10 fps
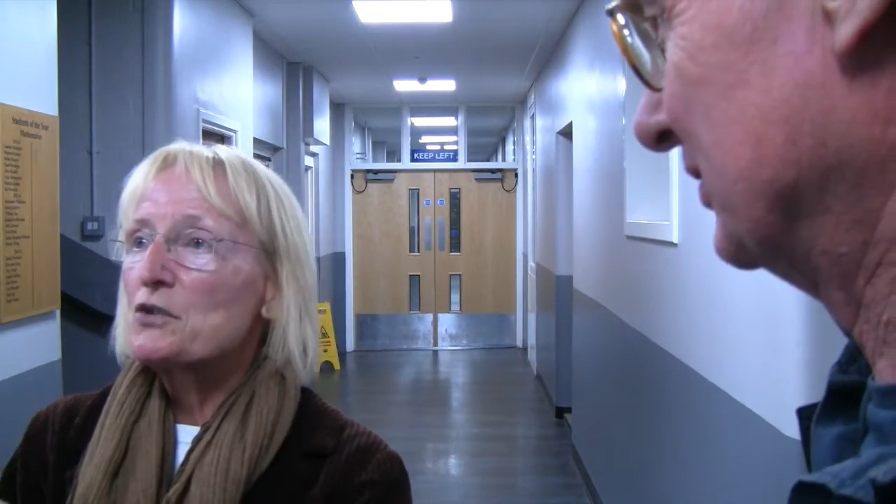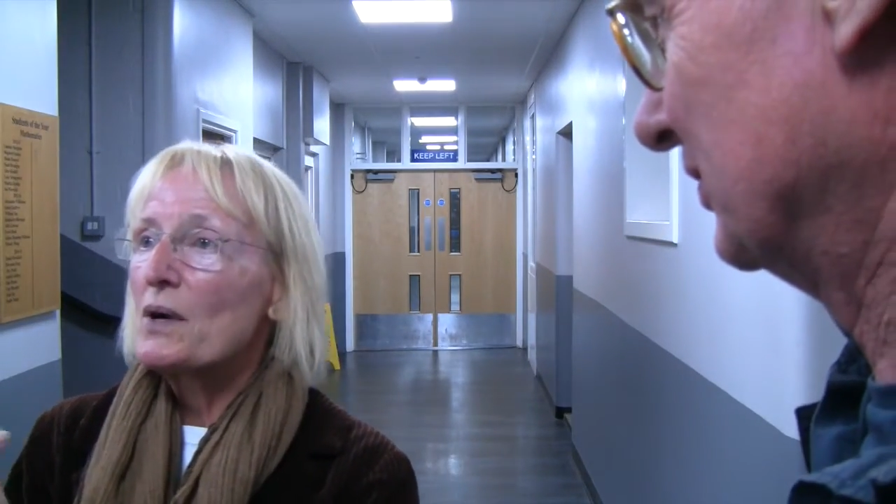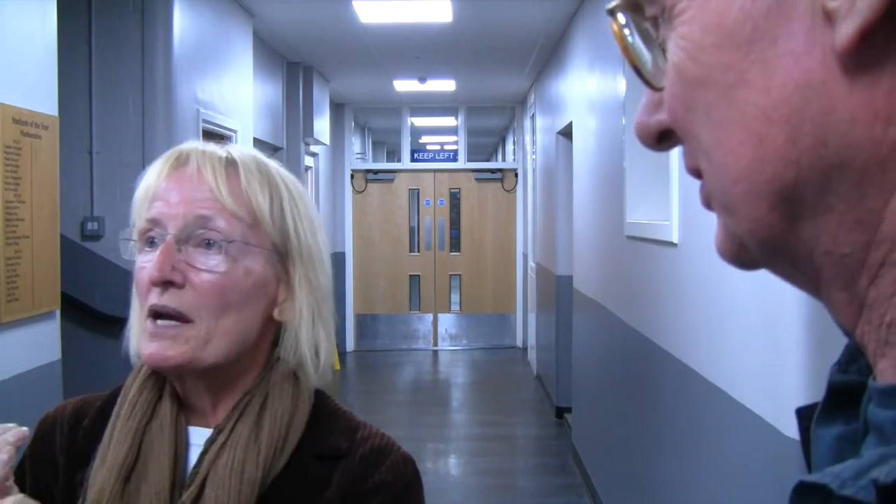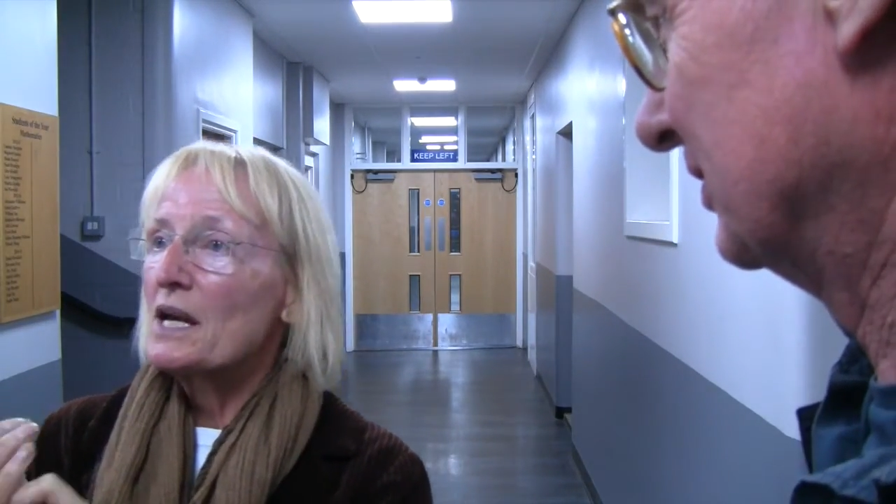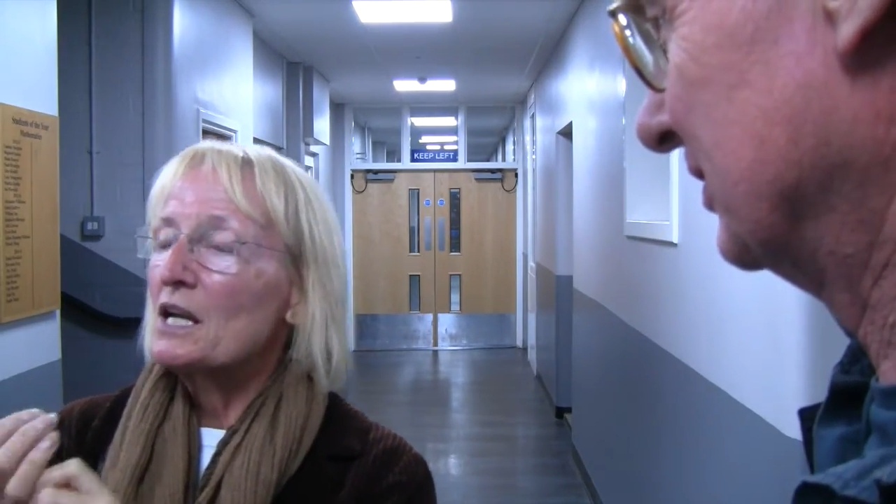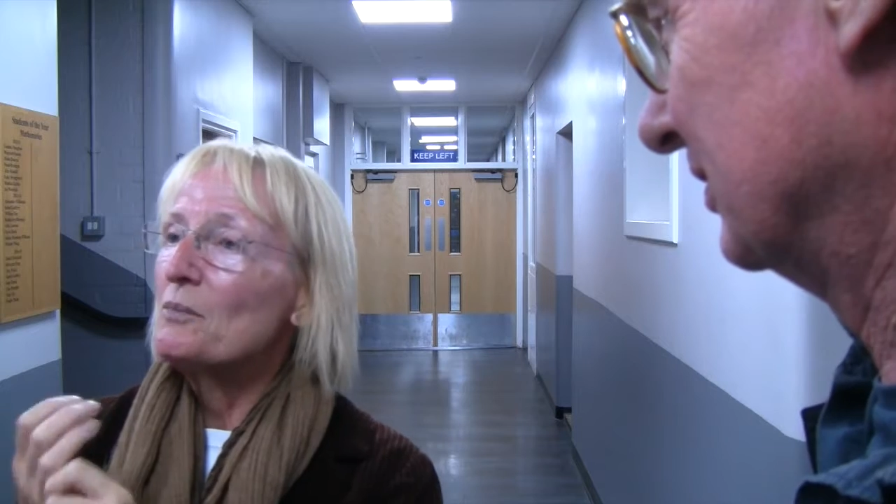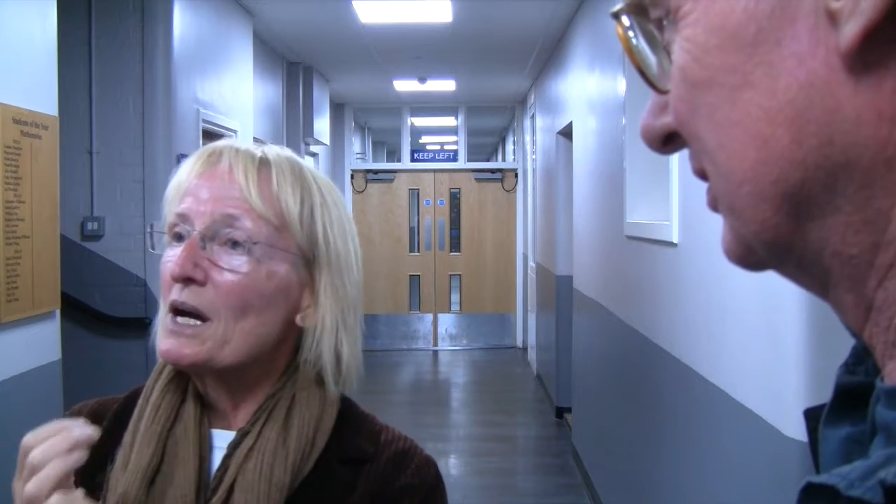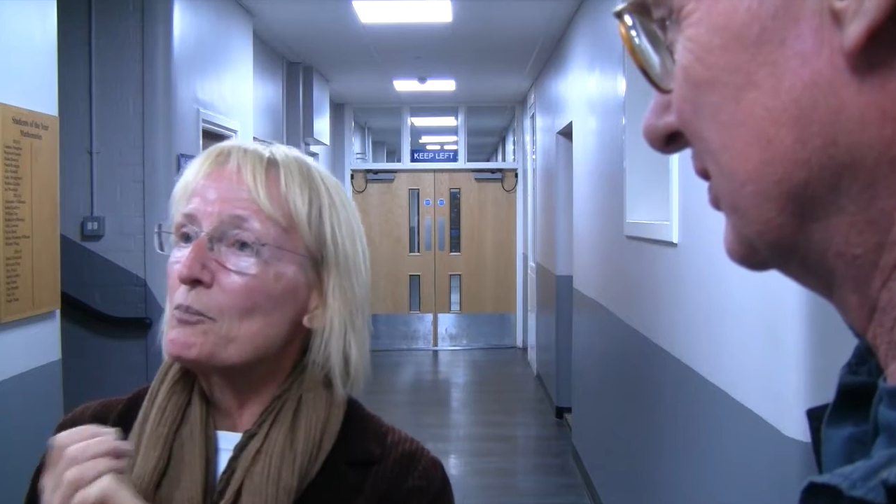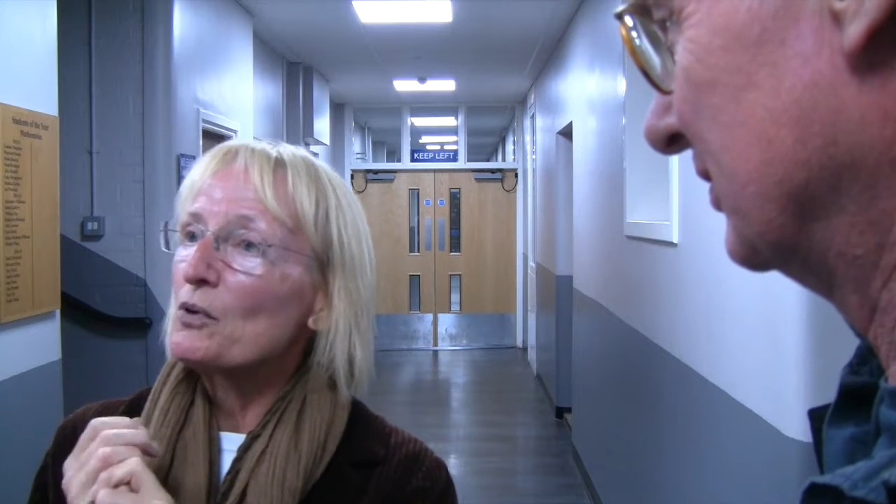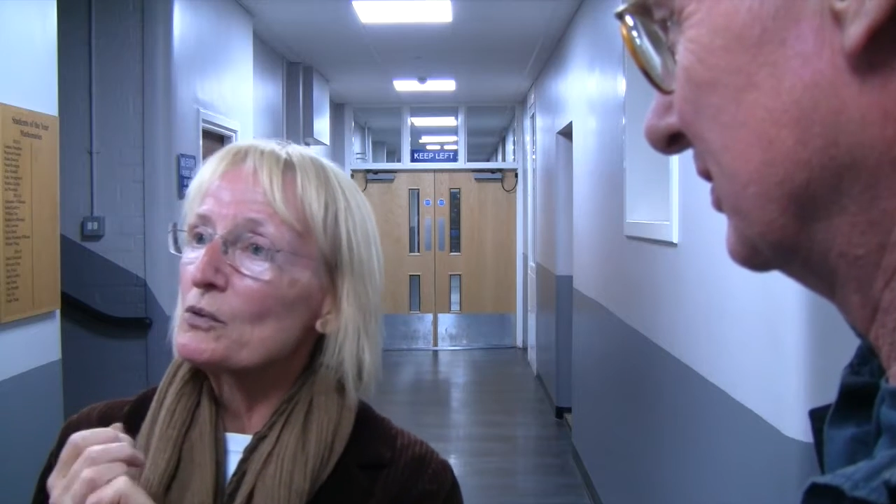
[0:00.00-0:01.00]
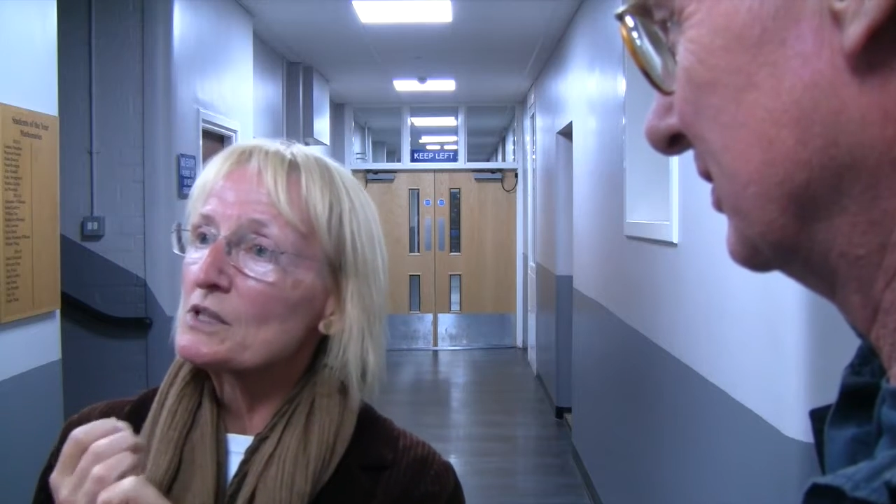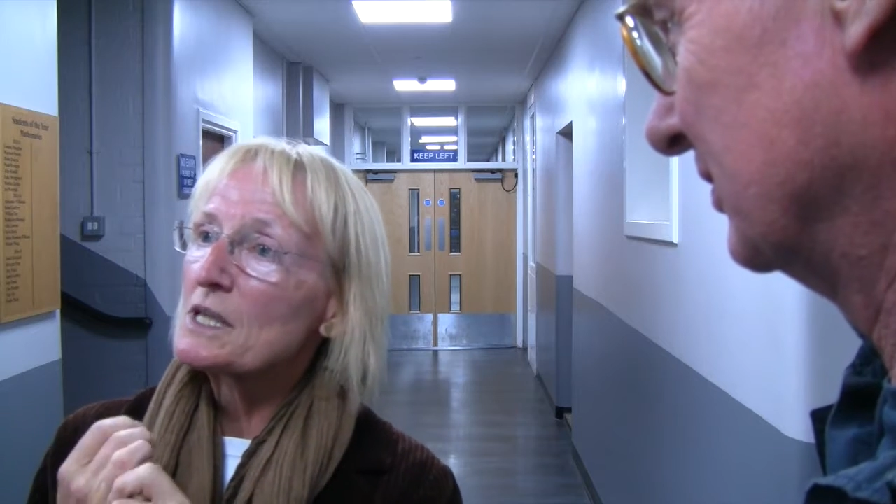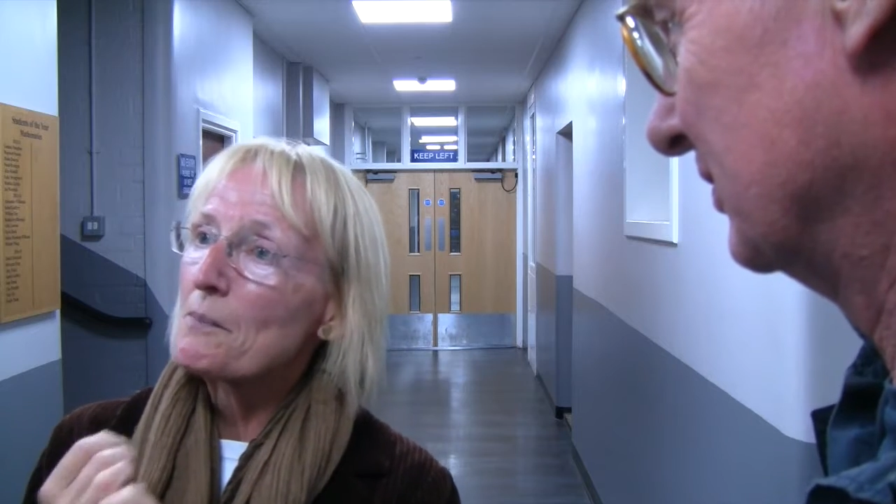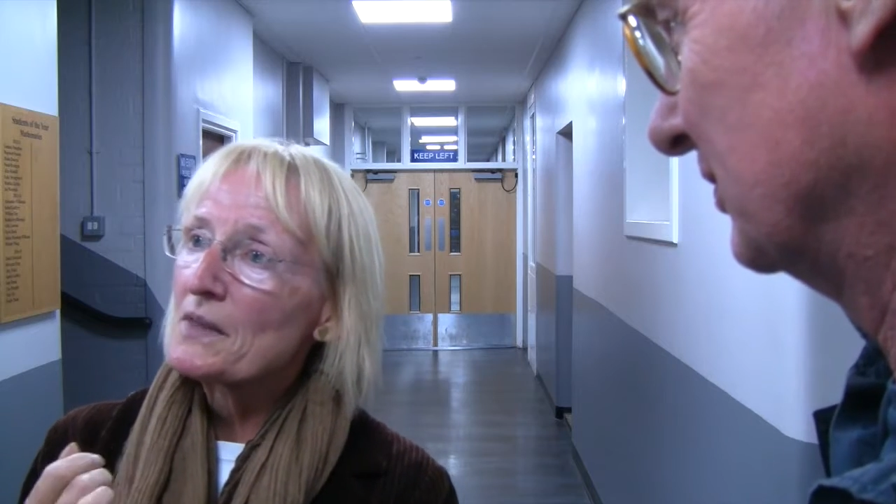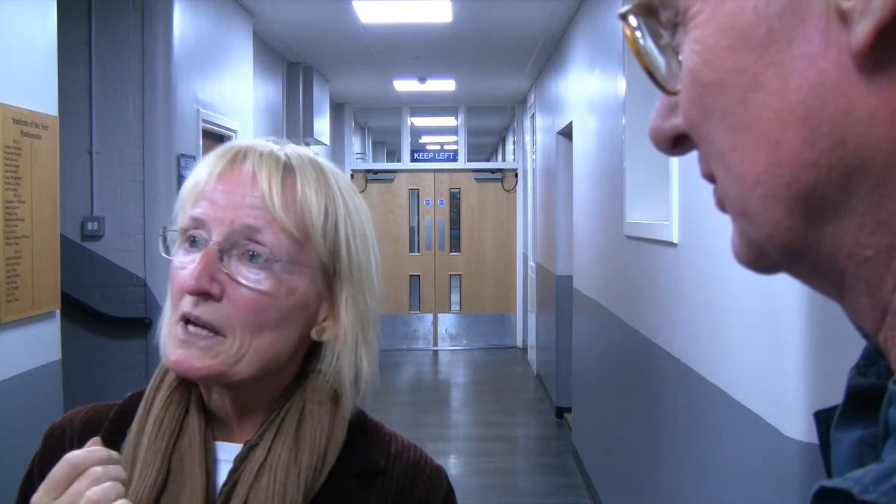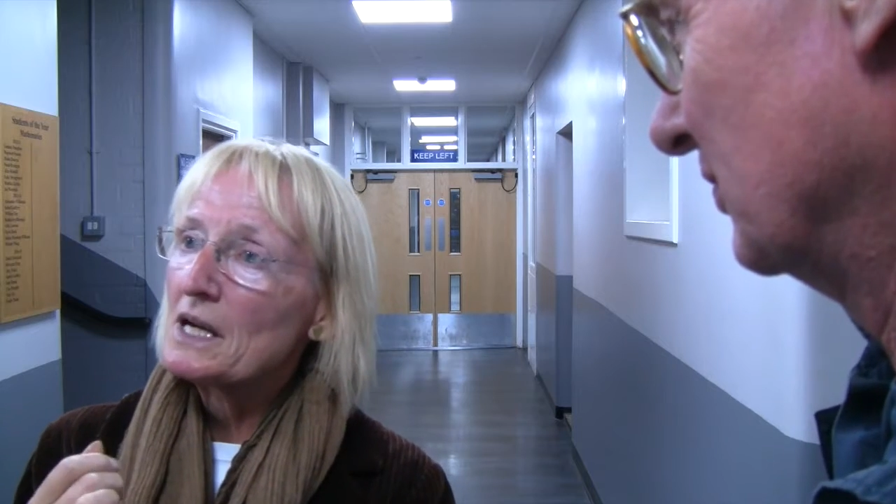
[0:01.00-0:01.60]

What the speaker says: away and might put something